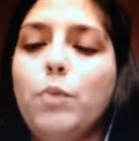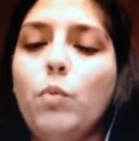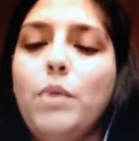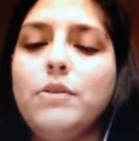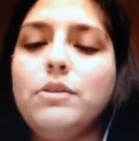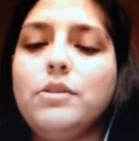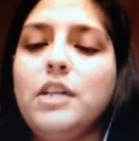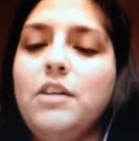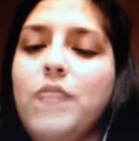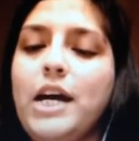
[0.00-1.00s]
Women
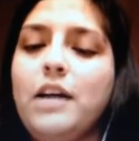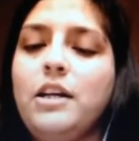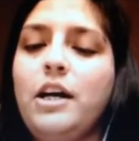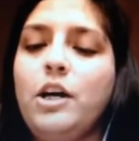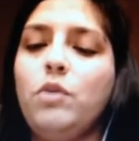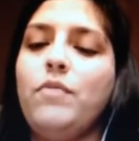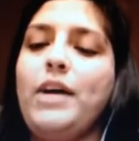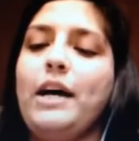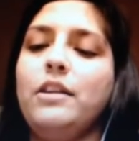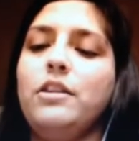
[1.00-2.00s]
outside of Canada who have
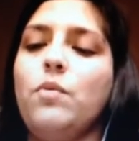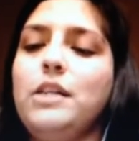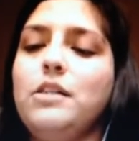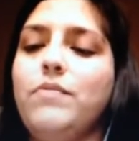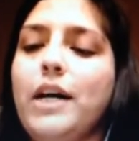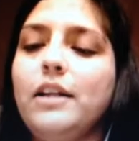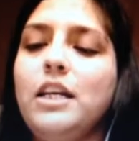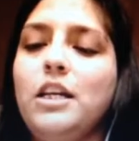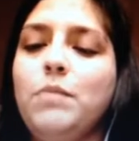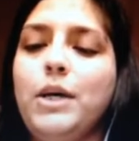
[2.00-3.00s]
had their rights
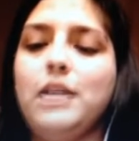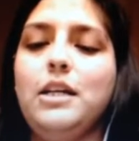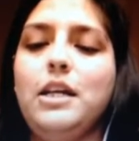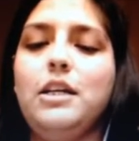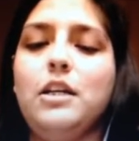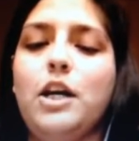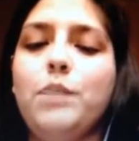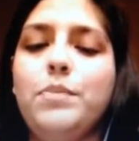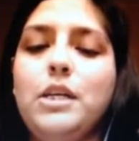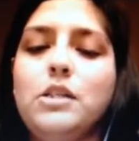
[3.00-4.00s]
violated by Canadian
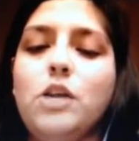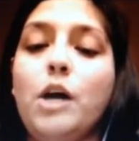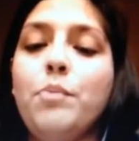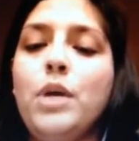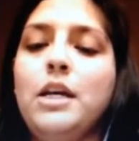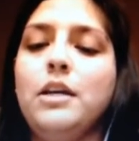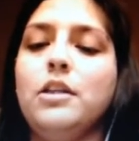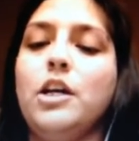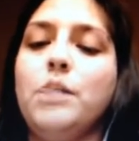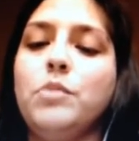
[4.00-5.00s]
companies operating in
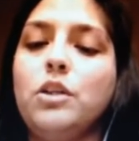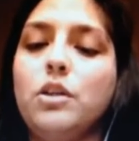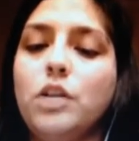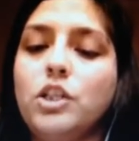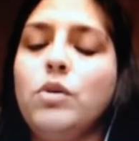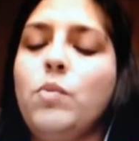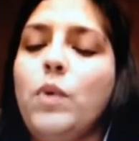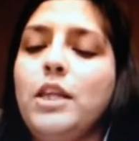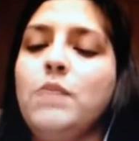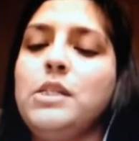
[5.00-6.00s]
the country
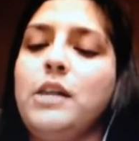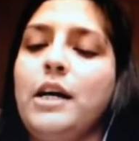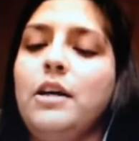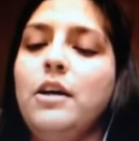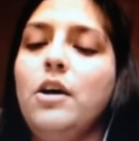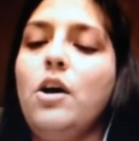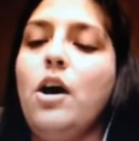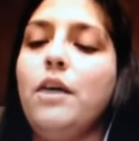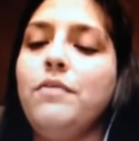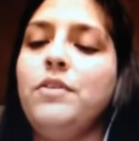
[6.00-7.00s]
where they reside
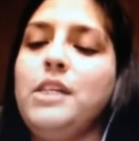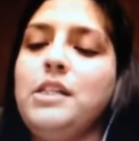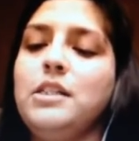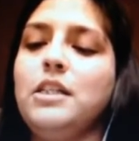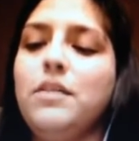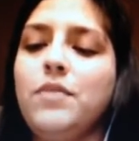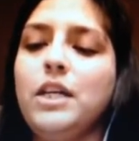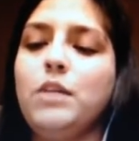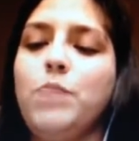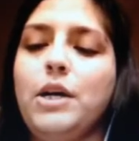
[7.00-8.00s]
often face
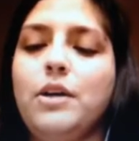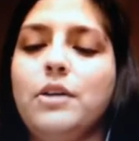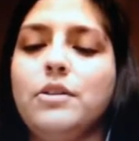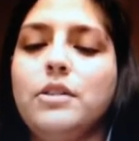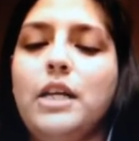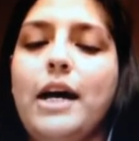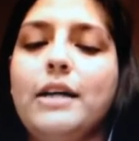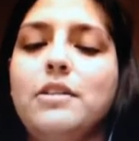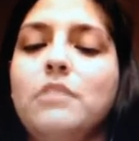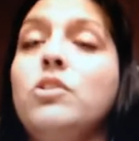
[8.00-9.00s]
significant barriers to
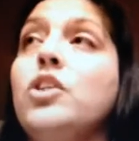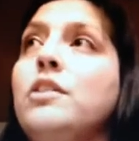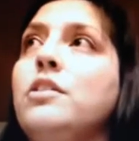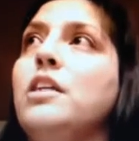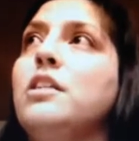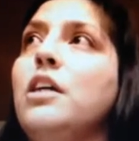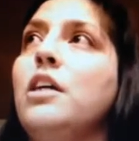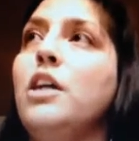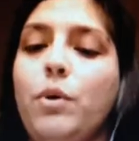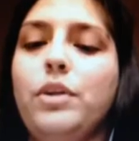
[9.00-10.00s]
access to justice
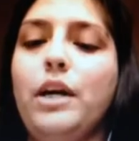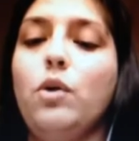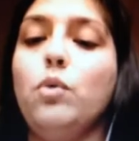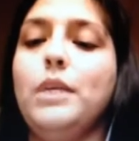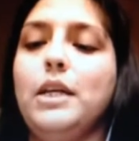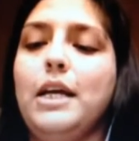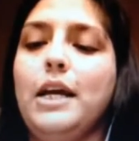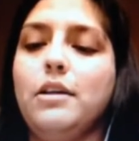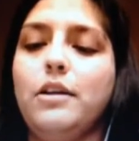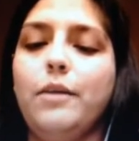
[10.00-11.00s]
both at home and in
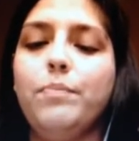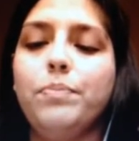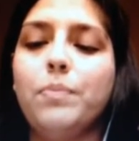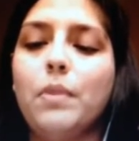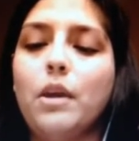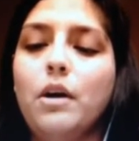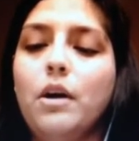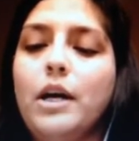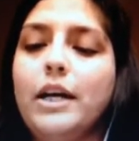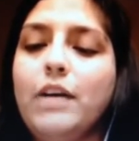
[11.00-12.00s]
Canada.
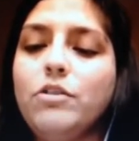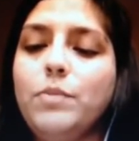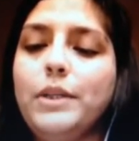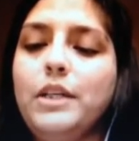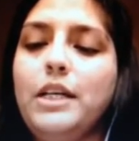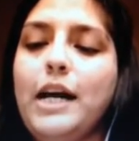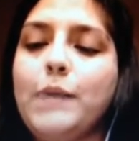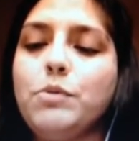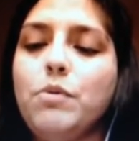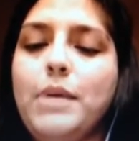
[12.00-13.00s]
Accountability
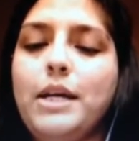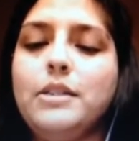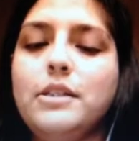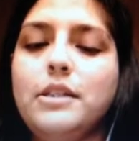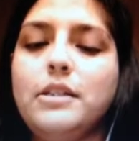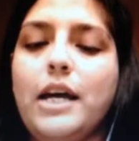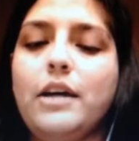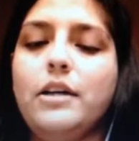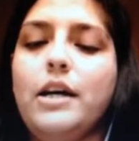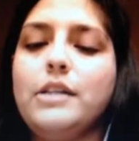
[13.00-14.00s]
gaps remain since
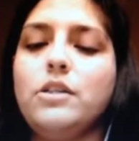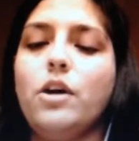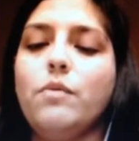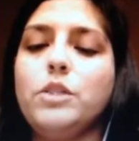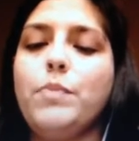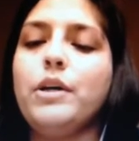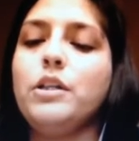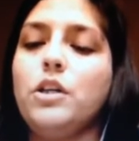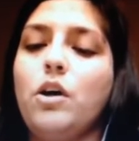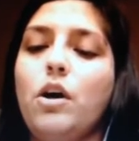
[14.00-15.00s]
Canada has not
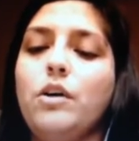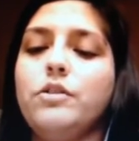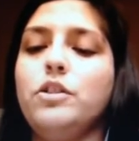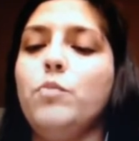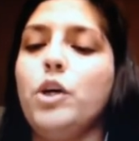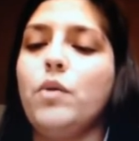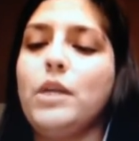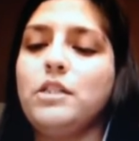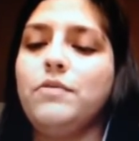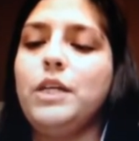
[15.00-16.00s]
responded to calls to more
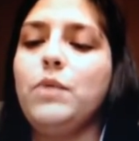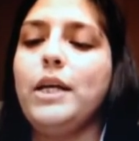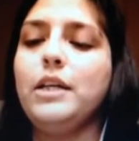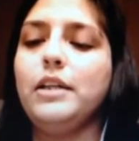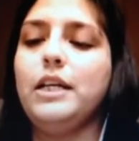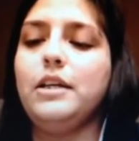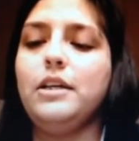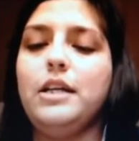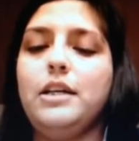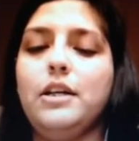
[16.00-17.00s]
aggressively regulate
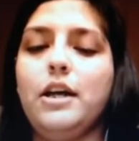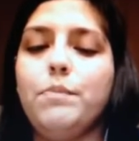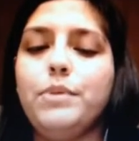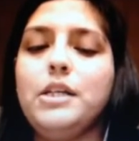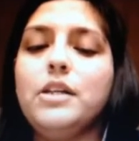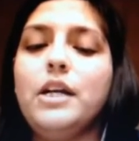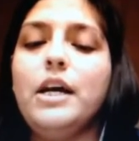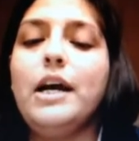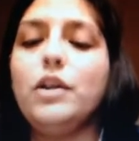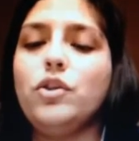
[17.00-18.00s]
Canadian companies
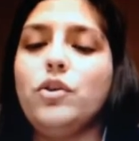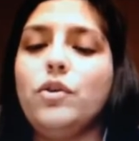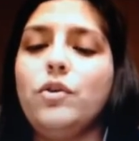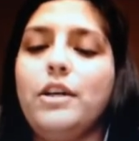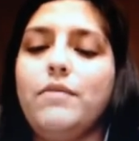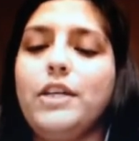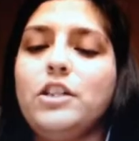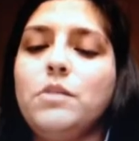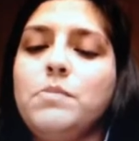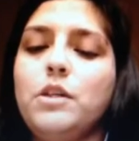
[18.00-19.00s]
and ensure that
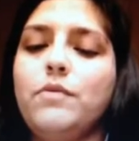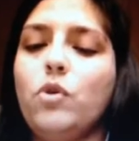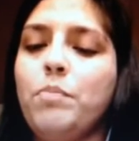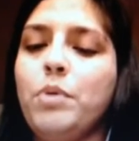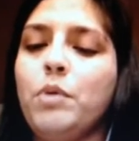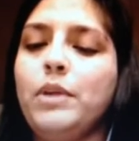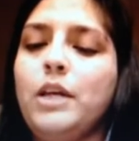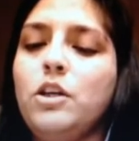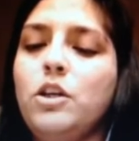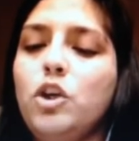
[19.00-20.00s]
victims of
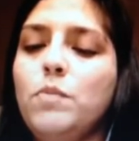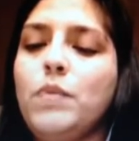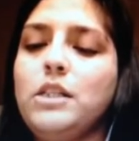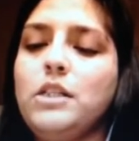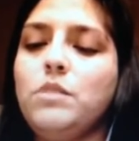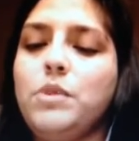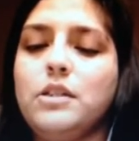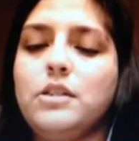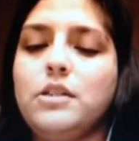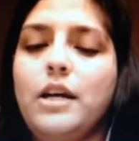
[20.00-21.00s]
corporate-related human rights
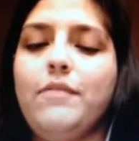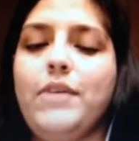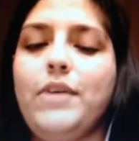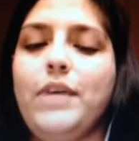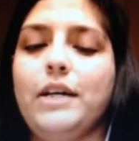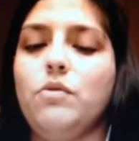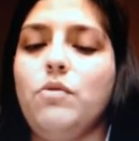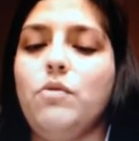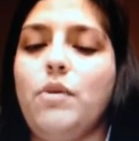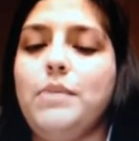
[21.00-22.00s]
abuses have access
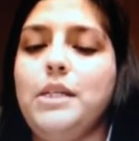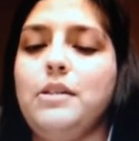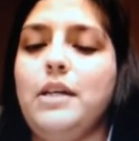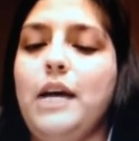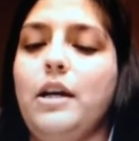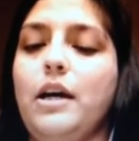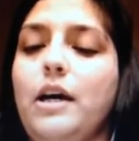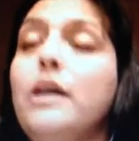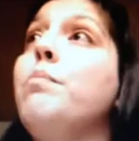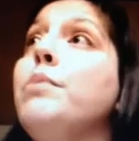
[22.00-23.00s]
to remedies in Canada,
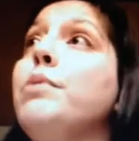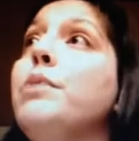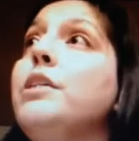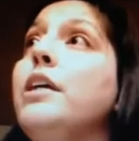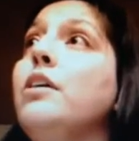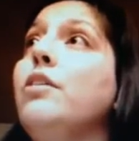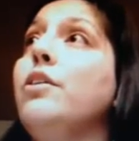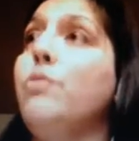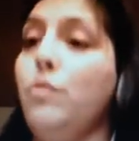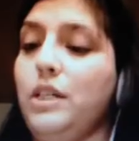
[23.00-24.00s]
in particular
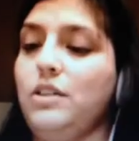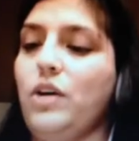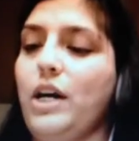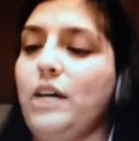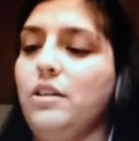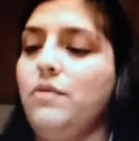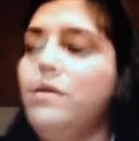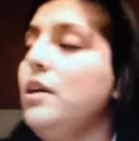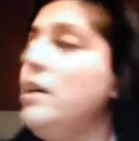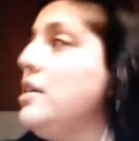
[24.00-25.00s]
through an extractive
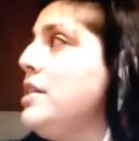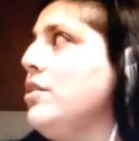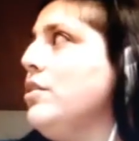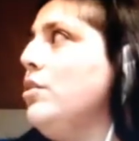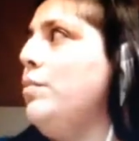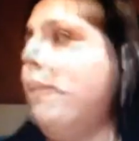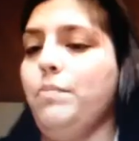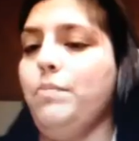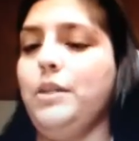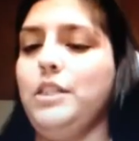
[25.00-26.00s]
sector
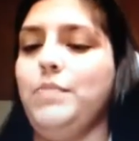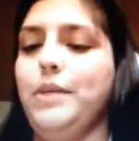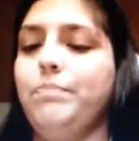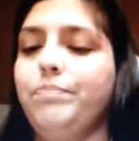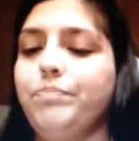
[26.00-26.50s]
ombudsman.